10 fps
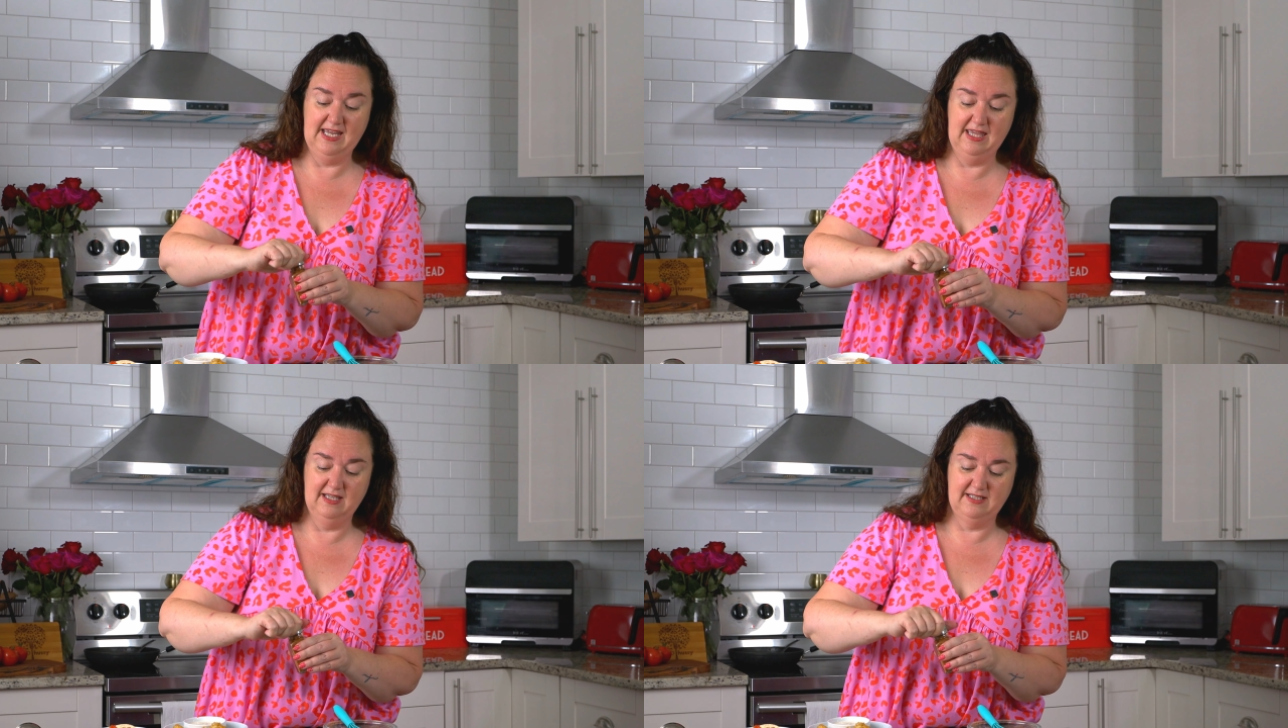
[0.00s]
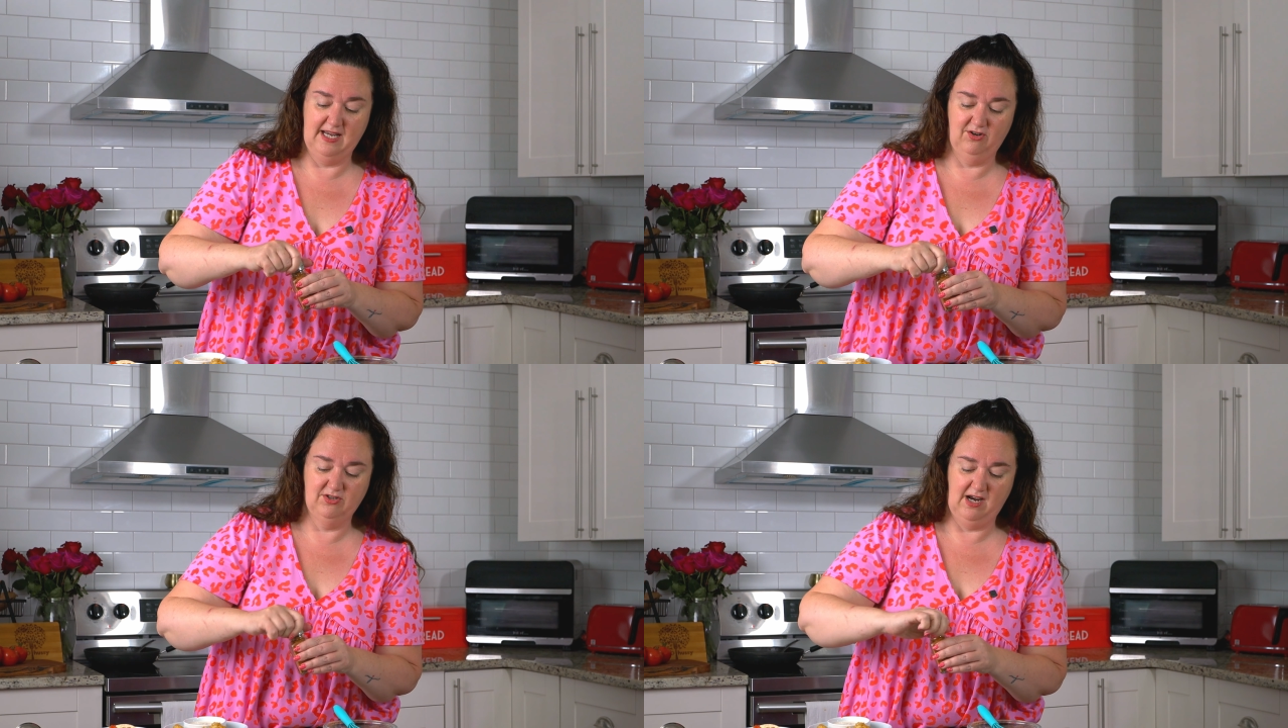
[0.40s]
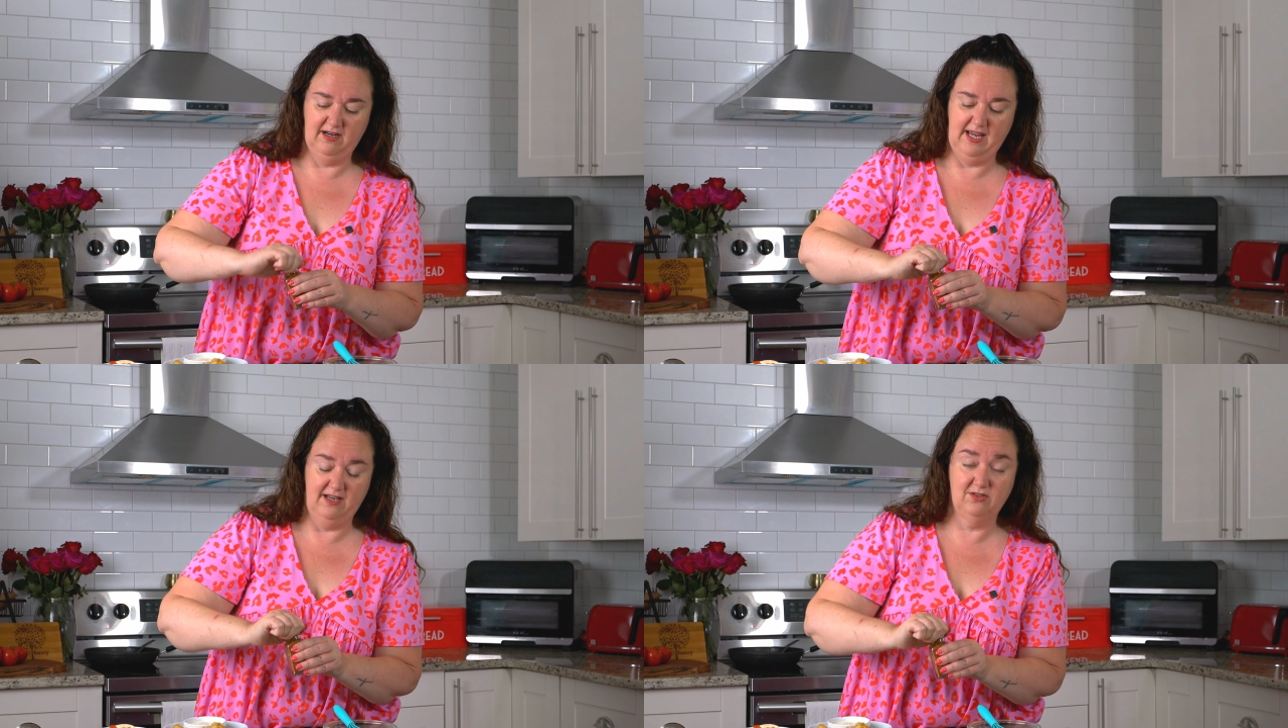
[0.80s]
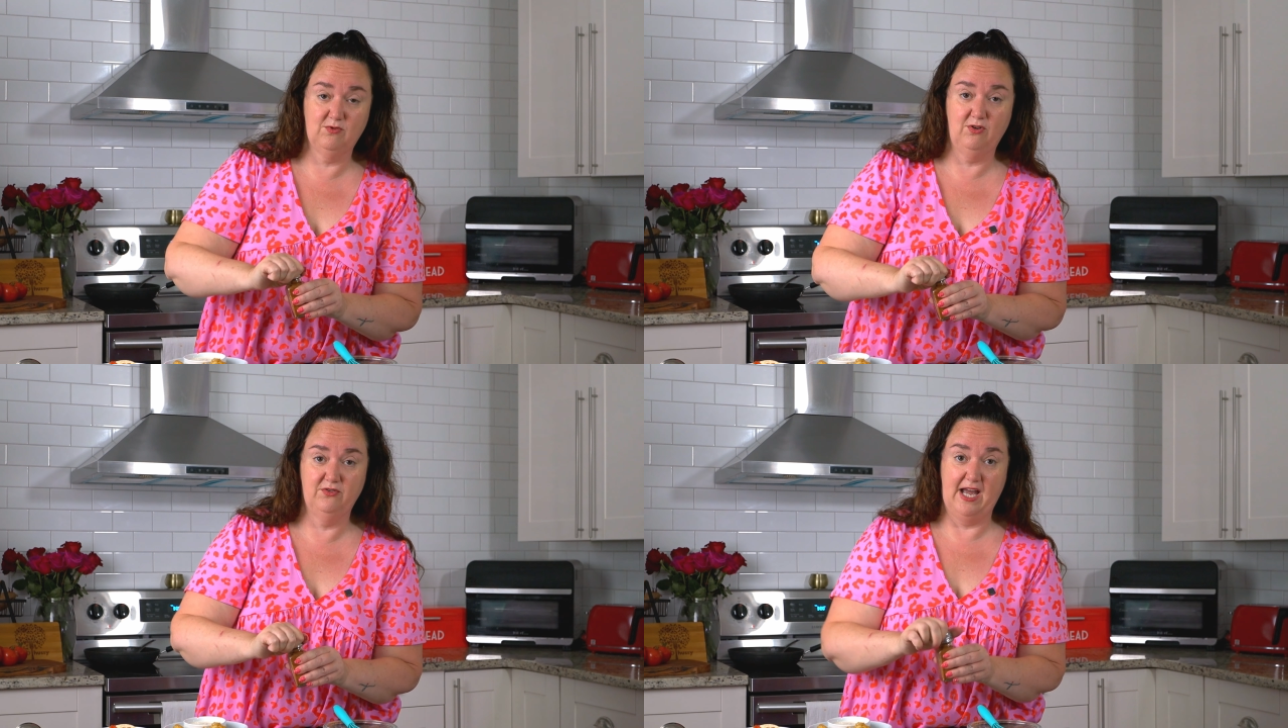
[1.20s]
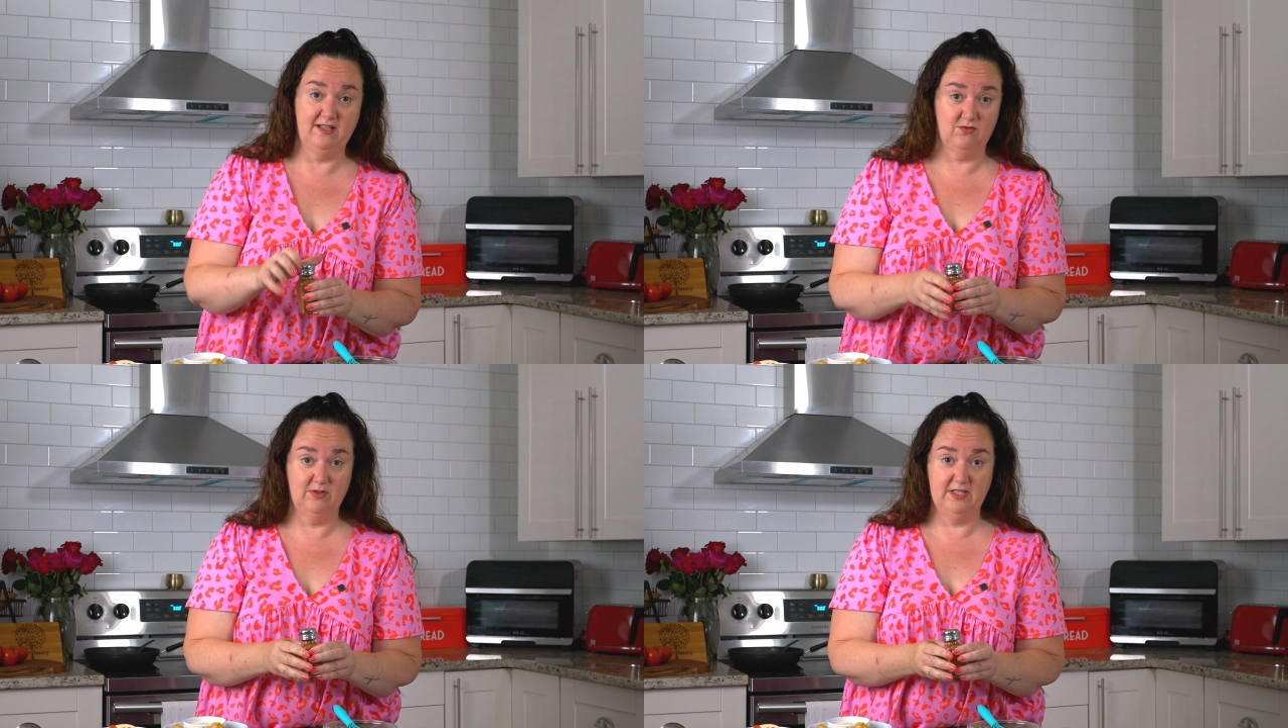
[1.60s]
in the tater tot casserole.
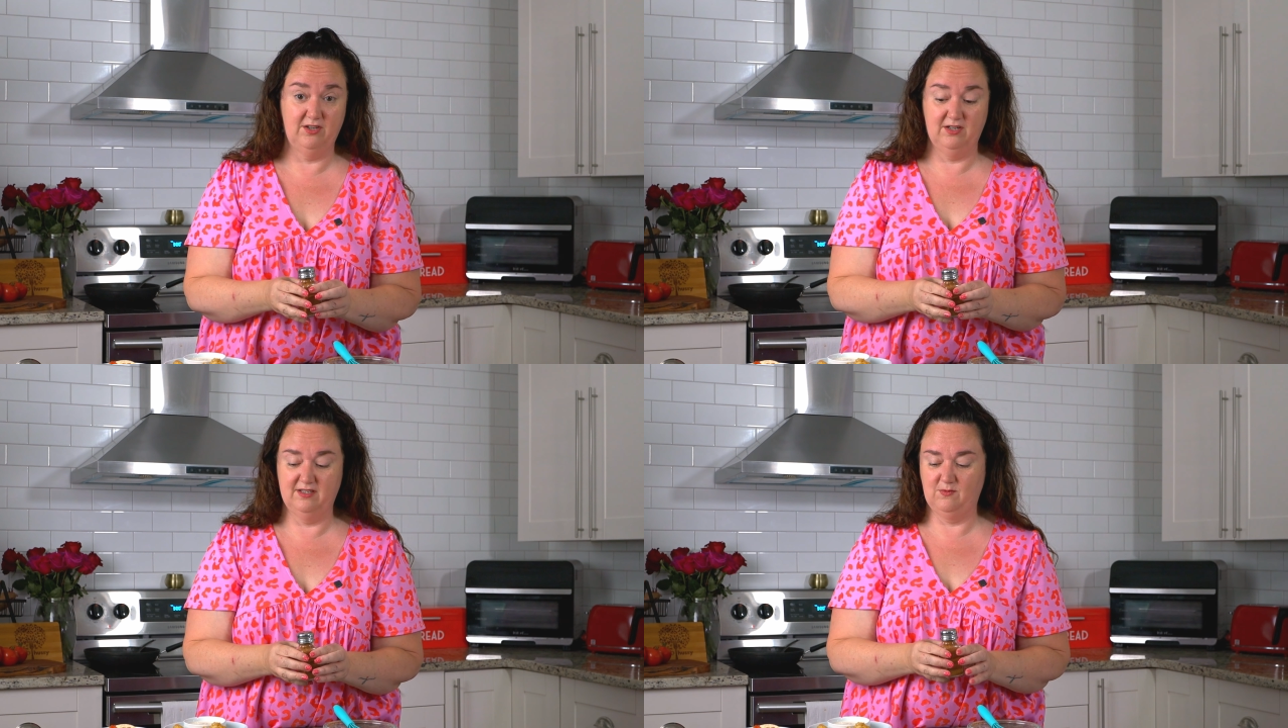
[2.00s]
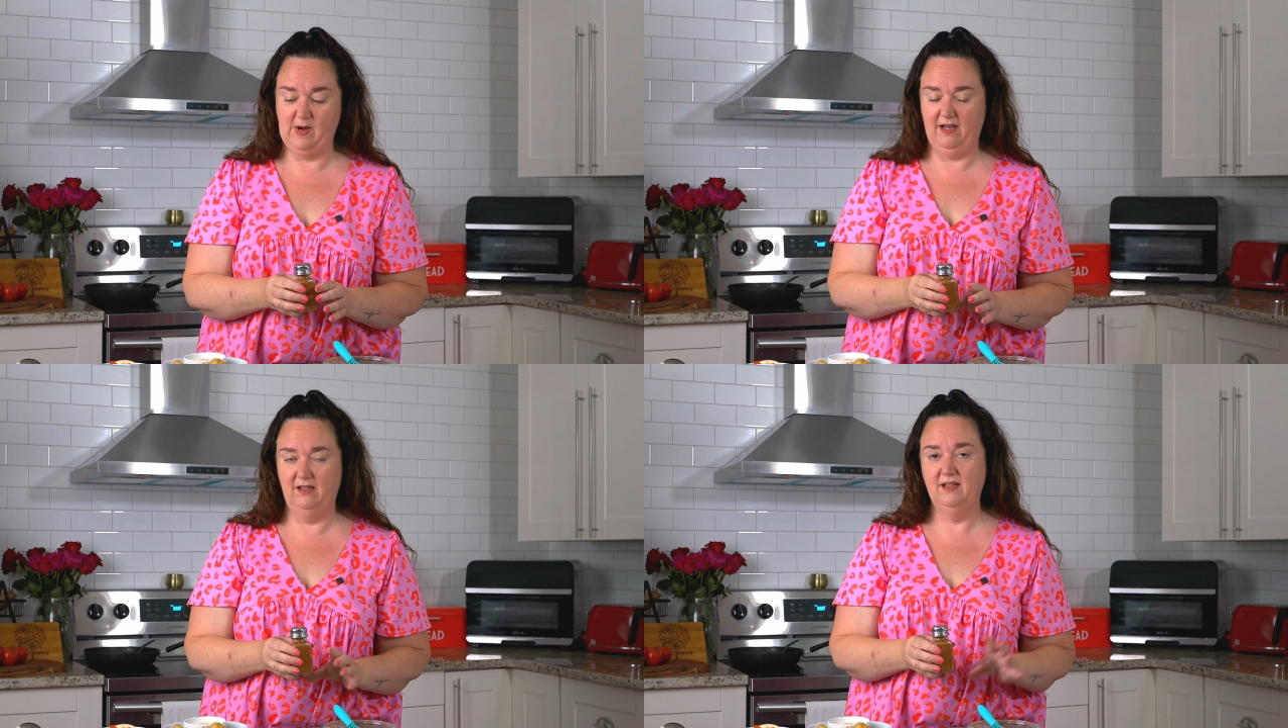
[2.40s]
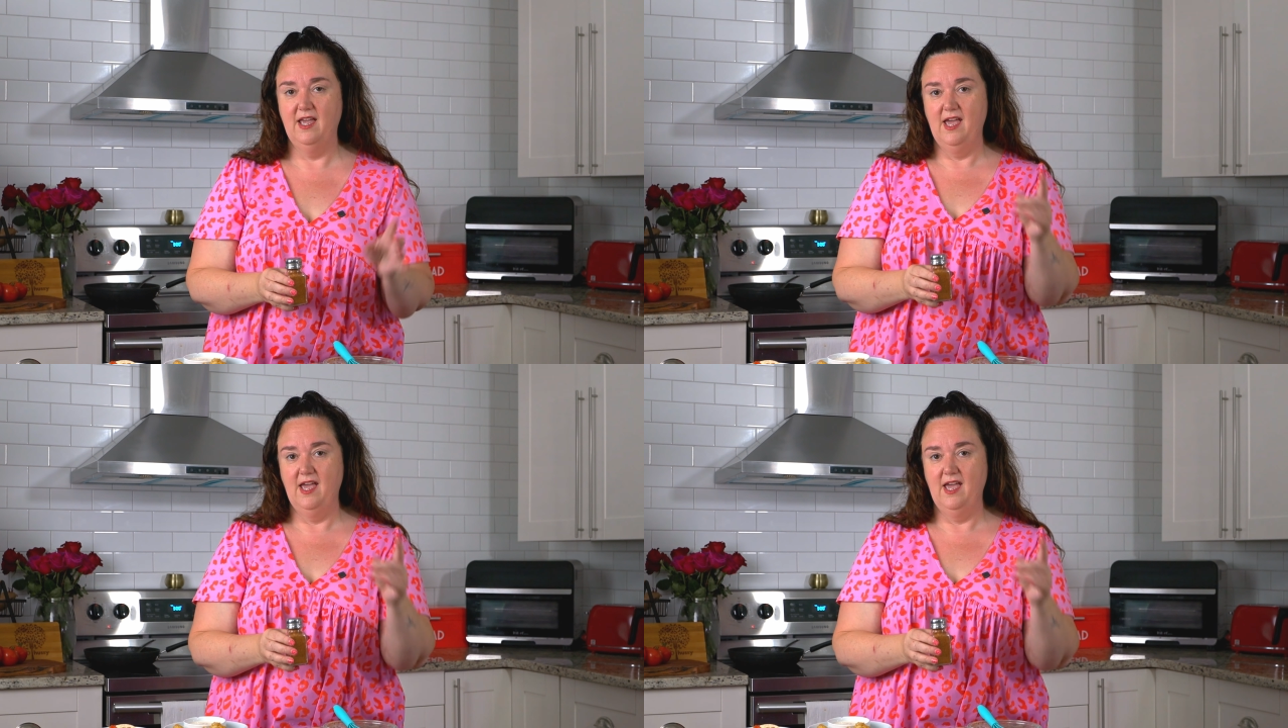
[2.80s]
That's really good as well.